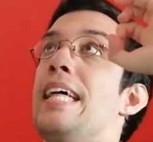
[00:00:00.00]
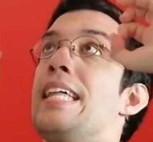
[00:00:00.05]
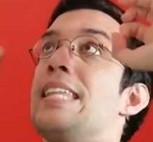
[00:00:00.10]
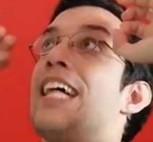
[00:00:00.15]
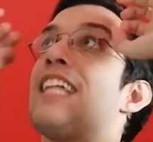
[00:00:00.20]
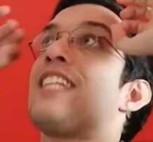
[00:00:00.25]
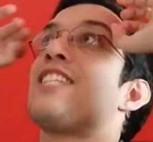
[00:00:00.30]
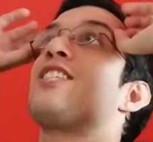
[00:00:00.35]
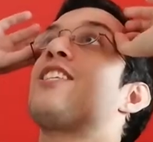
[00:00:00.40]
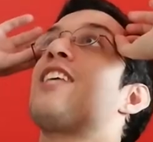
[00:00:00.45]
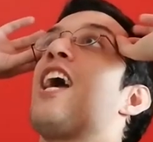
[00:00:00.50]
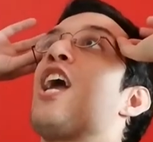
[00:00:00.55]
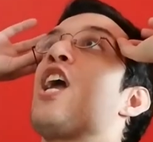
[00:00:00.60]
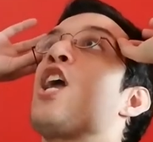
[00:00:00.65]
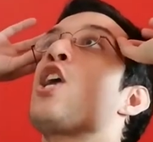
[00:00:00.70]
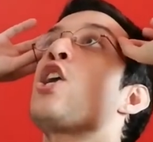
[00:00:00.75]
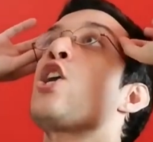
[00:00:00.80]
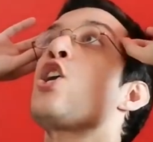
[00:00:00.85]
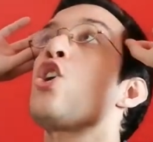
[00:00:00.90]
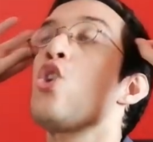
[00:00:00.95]
that's a
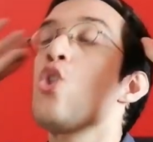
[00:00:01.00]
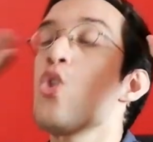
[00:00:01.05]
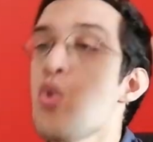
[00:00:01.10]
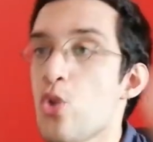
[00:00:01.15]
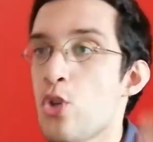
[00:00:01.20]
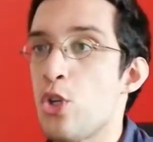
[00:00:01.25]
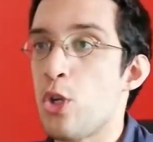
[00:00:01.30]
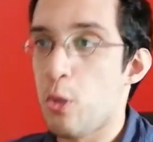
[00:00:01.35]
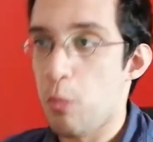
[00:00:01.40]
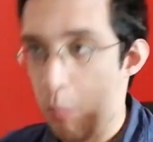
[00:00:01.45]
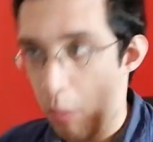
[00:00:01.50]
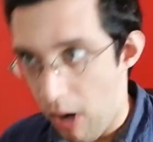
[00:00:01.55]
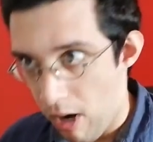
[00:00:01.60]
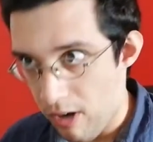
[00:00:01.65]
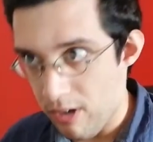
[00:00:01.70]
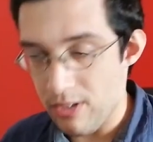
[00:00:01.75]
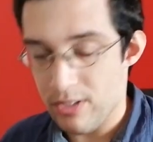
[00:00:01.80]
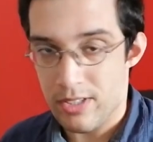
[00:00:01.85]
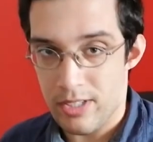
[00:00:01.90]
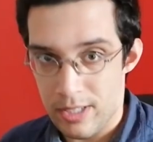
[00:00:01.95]
huge
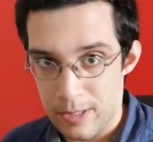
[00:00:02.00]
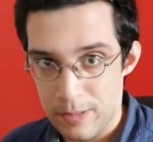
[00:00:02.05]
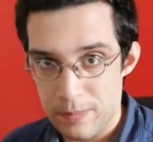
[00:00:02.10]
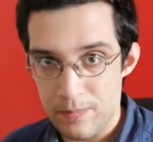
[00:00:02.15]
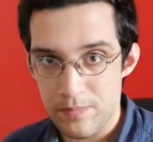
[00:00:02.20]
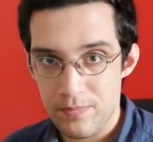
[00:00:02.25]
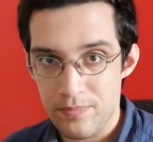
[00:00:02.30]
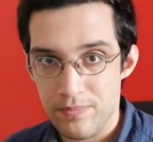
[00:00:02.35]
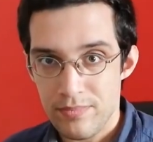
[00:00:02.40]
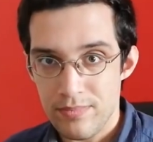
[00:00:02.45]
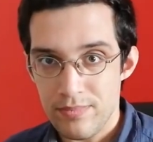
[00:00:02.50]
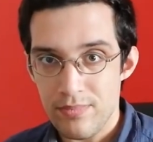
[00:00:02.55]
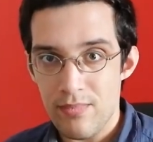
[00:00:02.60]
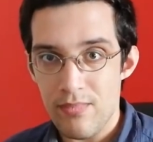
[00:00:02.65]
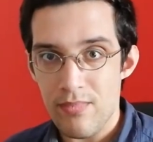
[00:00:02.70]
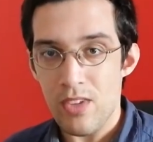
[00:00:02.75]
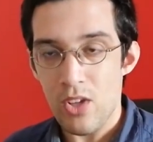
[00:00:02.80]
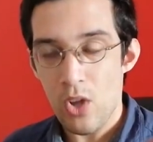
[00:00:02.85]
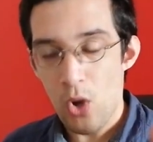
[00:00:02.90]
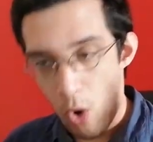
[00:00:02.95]
part
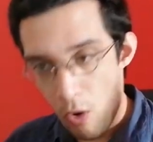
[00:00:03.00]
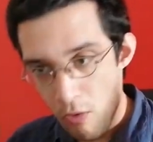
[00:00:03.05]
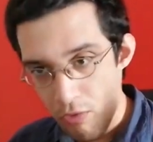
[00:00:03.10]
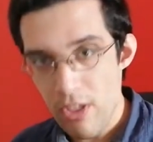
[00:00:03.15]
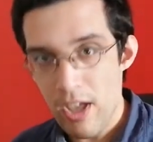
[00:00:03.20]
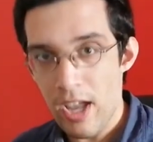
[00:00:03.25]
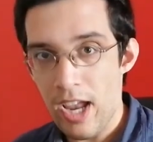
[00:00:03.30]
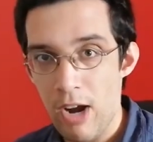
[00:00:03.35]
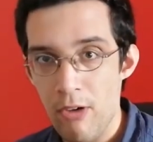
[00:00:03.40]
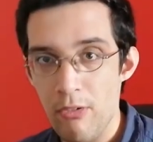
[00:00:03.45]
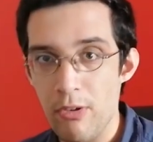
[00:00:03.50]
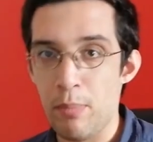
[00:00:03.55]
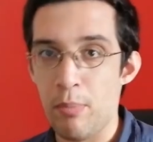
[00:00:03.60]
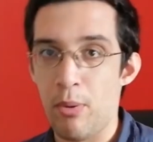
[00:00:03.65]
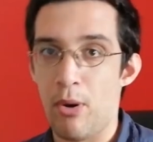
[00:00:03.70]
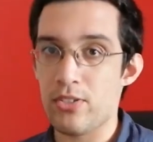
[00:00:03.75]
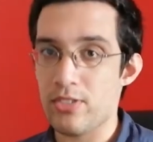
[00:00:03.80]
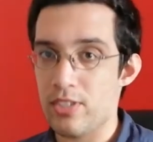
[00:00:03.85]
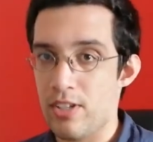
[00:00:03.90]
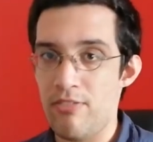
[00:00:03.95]
of the Harry
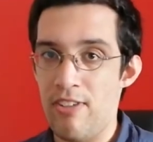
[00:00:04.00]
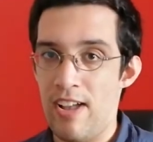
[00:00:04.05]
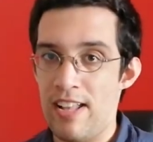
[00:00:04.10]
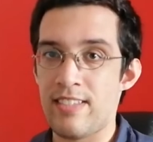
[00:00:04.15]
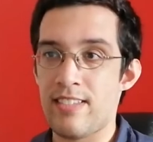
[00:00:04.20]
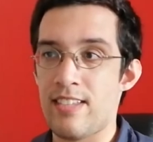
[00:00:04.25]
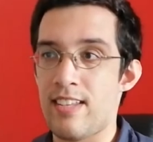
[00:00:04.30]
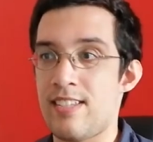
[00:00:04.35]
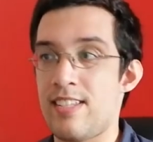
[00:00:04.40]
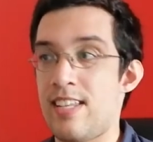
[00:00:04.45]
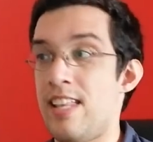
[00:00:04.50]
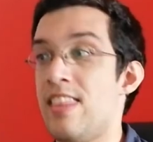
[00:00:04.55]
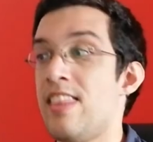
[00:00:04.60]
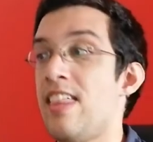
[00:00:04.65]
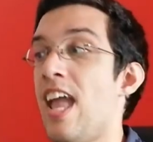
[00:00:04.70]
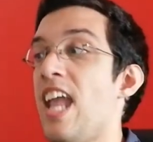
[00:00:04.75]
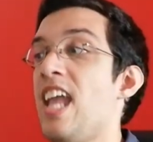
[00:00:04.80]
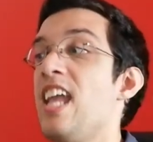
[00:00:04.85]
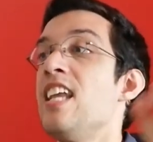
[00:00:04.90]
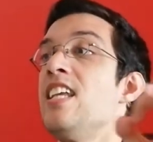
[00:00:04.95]
Potter fantasy.
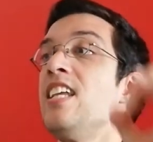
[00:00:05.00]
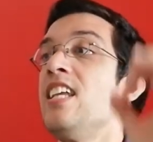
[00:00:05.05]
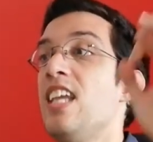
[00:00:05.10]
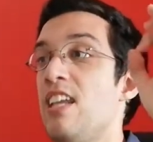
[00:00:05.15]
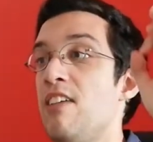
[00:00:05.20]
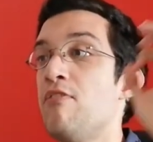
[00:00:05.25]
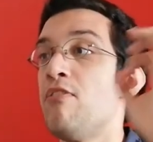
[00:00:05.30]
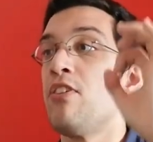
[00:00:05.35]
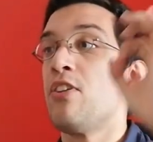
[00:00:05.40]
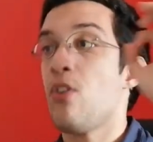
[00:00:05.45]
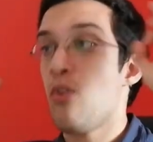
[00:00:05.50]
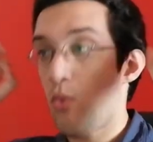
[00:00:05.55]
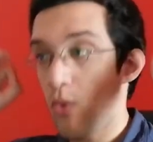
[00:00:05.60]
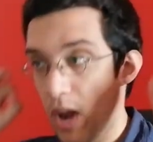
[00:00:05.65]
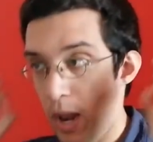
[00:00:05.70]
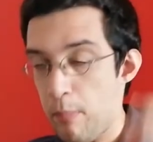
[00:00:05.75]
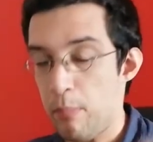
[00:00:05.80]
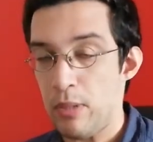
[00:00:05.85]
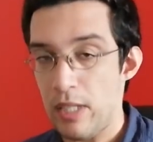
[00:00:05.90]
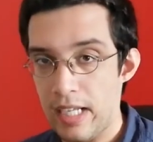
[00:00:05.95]
They even
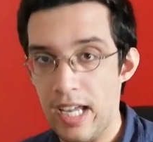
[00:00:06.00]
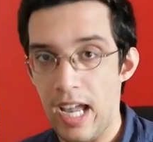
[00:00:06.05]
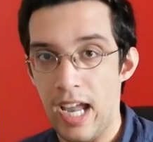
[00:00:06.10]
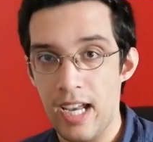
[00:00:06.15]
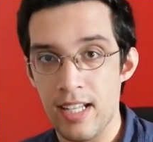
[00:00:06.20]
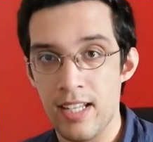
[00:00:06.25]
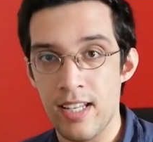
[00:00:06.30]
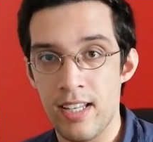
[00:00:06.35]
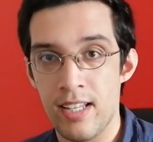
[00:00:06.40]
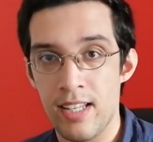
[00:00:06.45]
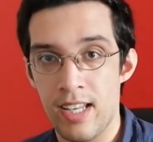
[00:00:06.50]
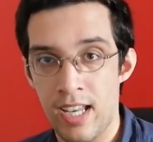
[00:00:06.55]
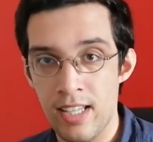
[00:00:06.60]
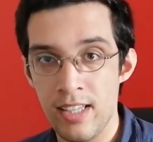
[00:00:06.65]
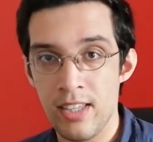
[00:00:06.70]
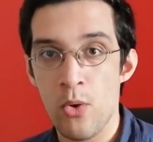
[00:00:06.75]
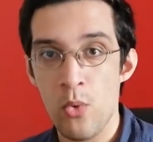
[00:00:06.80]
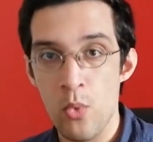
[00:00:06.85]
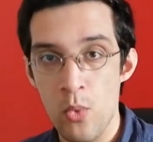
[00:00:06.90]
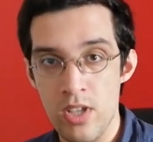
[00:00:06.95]
replicated
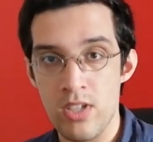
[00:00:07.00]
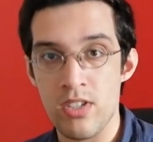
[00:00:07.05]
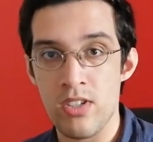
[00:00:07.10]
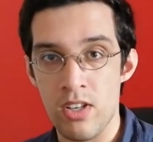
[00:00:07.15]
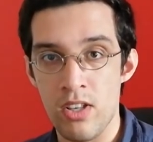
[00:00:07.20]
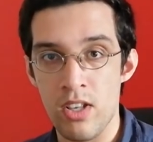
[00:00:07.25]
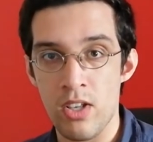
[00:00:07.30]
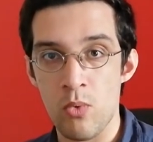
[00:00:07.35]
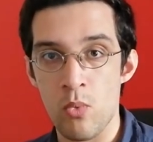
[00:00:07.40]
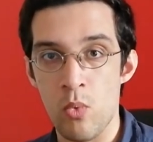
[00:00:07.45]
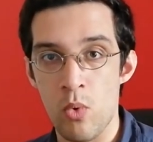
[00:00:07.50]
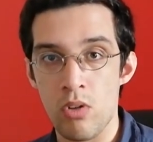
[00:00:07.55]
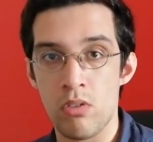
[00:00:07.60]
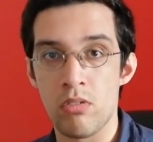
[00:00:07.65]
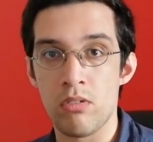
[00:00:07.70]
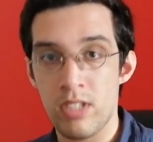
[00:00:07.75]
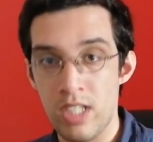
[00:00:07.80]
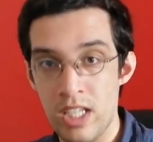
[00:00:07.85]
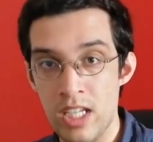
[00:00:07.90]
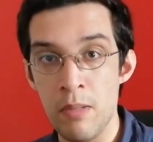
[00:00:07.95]
in the Wizarding
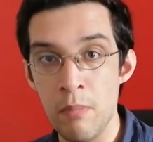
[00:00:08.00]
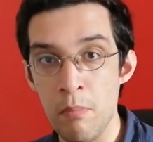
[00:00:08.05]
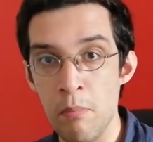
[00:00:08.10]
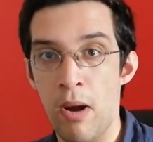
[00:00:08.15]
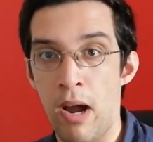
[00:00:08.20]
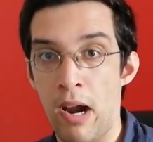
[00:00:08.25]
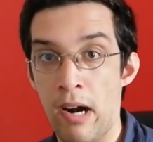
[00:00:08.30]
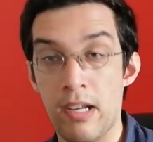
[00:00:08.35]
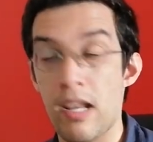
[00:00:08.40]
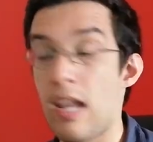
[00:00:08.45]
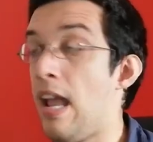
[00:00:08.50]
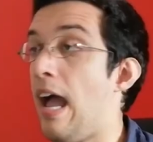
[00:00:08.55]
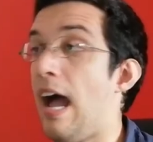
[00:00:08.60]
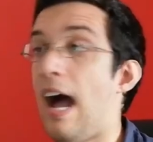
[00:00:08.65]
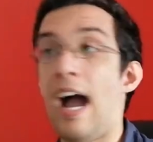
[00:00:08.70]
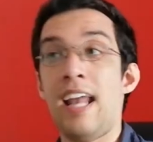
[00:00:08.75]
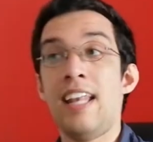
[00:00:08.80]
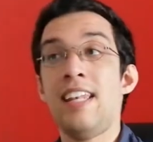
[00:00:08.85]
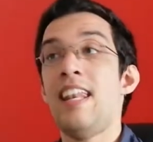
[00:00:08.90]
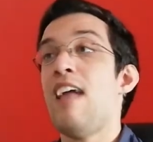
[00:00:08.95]
World theme park.
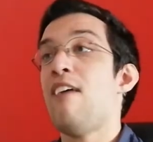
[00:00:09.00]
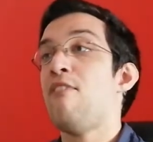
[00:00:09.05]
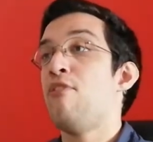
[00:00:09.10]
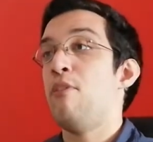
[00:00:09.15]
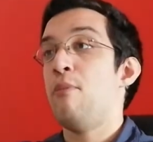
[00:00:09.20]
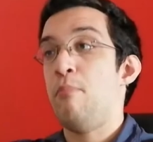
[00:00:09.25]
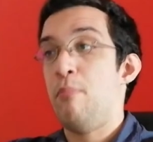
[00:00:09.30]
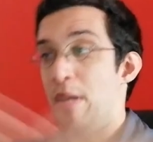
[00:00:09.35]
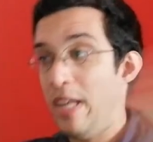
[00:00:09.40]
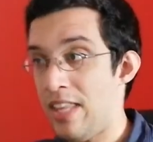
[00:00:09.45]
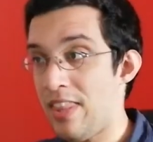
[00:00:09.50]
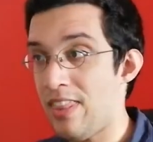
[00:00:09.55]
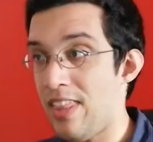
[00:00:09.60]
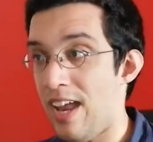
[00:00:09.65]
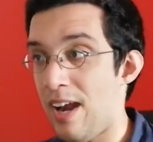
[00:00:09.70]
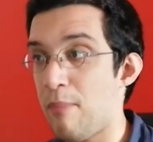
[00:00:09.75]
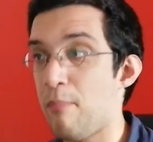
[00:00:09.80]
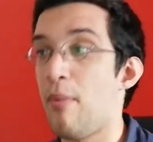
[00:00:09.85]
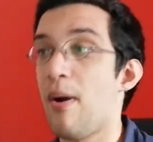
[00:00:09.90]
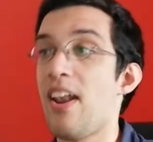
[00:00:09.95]
I never been
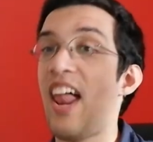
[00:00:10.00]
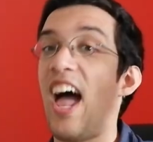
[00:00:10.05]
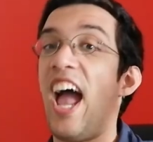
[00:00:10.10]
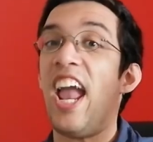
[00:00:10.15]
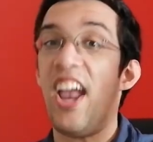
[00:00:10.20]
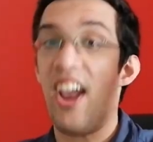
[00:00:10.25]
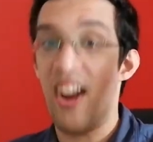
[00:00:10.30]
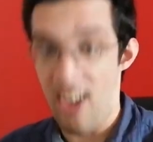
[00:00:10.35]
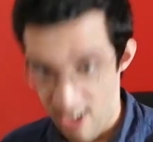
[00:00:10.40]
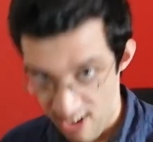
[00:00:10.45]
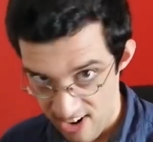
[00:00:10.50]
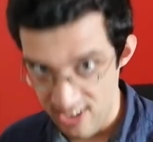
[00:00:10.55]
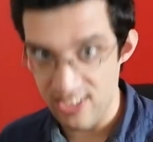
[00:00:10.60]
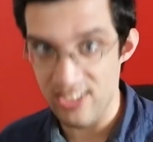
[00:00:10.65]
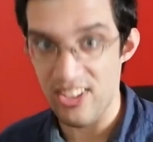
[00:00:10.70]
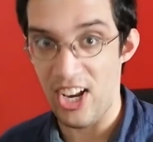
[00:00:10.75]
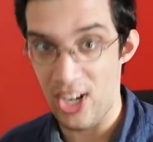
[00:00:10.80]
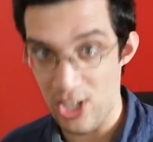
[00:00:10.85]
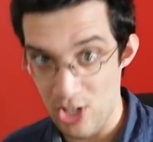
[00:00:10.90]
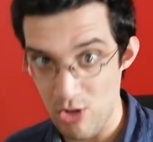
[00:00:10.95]
there, but I heard
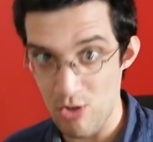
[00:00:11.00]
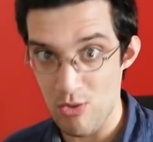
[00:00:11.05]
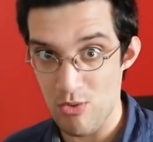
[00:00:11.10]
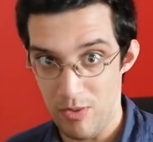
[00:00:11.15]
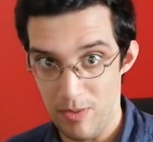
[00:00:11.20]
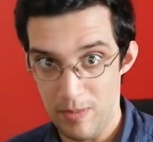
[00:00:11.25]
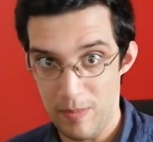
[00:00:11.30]
they do.